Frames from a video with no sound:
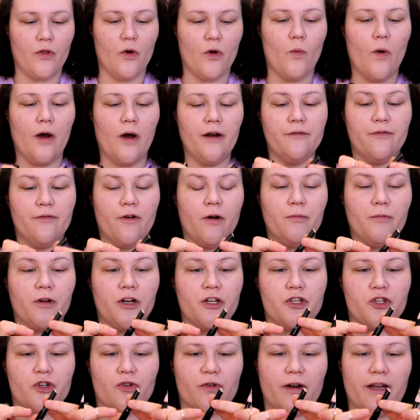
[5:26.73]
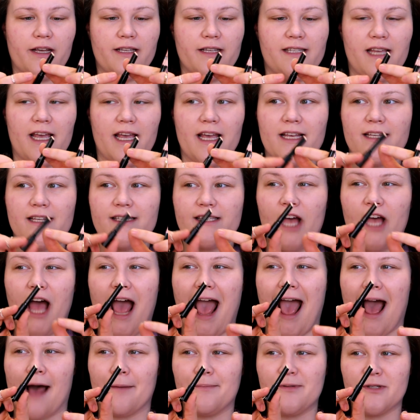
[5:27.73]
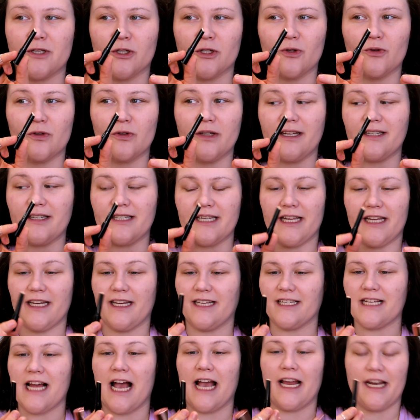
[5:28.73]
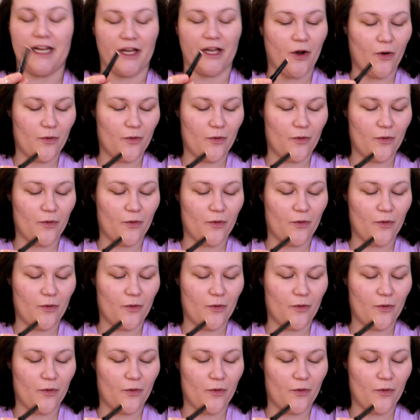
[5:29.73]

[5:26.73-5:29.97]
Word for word: the one from Catrice is absolutely teeny tiny.